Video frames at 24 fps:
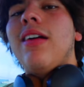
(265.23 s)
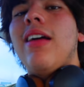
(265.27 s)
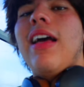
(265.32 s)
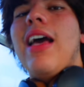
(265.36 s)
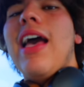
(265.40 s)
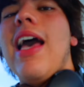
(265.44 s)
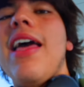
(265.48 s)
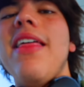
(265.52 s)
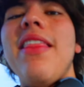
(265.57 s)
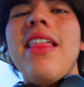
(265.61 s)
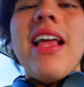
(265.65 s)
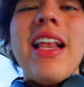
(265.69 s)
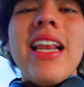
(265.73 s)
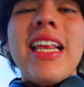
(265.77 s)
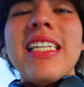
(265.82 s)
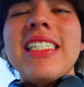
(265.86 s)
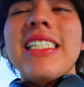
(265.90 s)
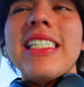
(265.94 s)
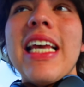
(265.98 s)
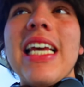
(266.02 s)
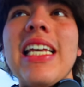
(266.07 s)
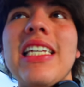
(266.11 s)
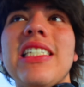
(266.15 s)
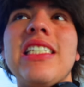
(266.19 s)
And then he
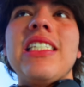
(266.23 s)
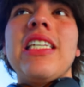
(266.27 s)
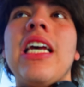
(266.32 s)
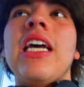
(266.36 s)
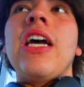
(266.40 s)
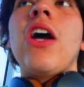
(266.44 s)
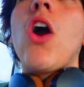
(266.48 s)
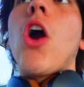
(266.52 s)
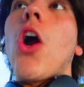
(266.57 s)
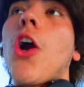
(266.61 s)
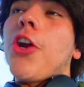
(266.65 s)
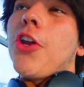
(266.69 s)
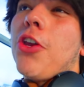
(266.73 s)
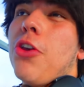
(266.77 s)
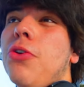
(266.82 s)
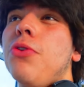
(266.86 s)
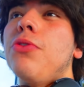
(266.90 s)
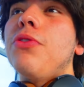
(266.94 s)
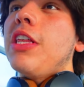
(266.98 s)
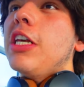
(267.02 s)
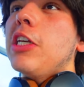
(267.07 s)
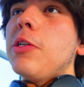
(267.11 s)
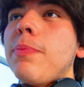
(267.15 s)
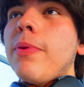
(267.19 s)
says, are
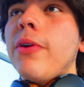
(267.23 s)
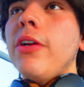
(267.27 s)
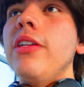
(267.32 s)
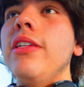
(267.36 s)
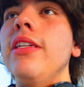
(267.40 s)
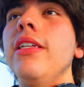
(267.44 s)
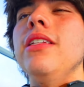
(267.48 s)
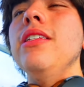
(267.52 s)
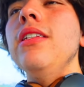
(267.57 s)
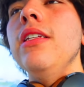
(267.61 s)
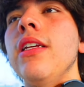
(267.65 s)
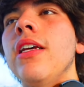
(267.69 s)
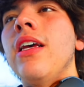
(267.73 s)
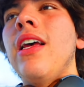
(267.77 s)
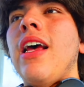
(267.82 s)
you this person?